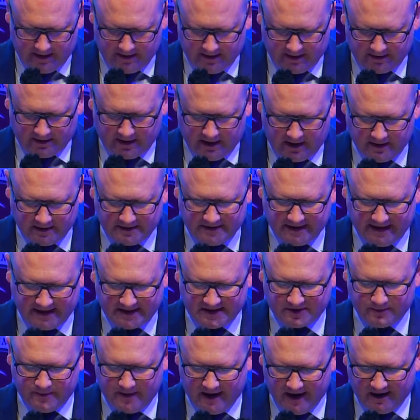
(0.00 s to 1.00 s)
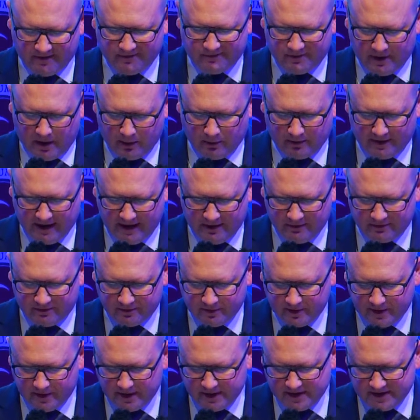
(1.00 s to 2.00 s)
that context, we have rolled out
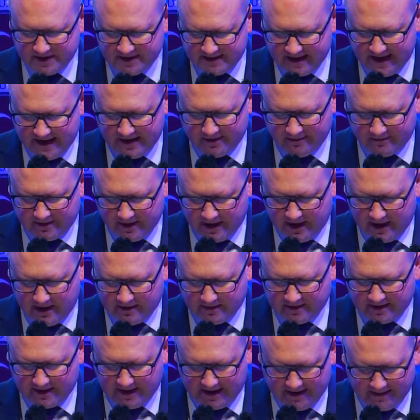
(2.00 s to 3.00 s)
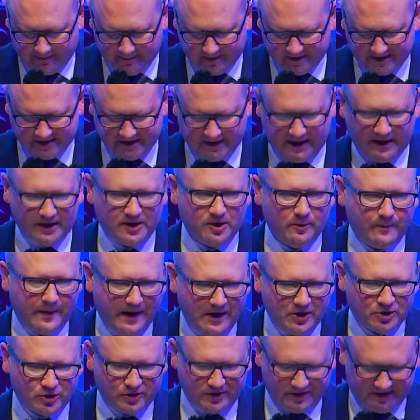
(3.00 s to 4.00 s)
state-of-the-art campus
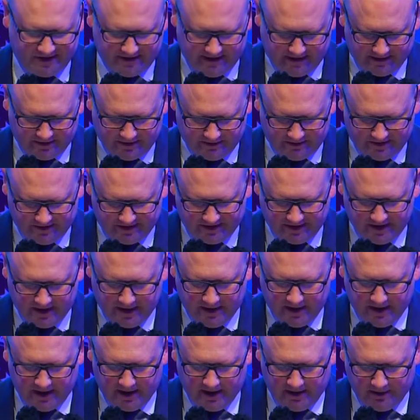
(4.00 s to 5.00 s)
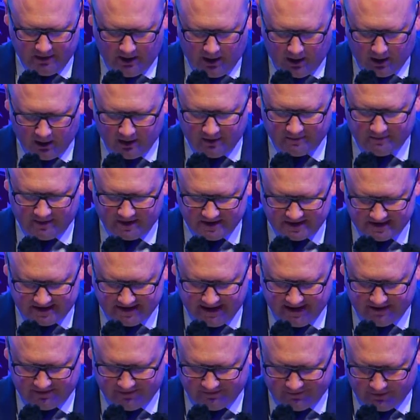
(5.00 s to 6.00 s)
incubation centres in all of our
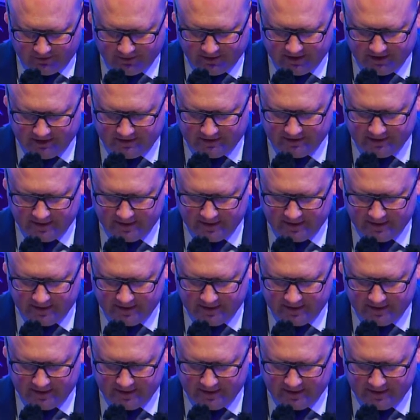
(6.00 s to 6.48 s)
state-funded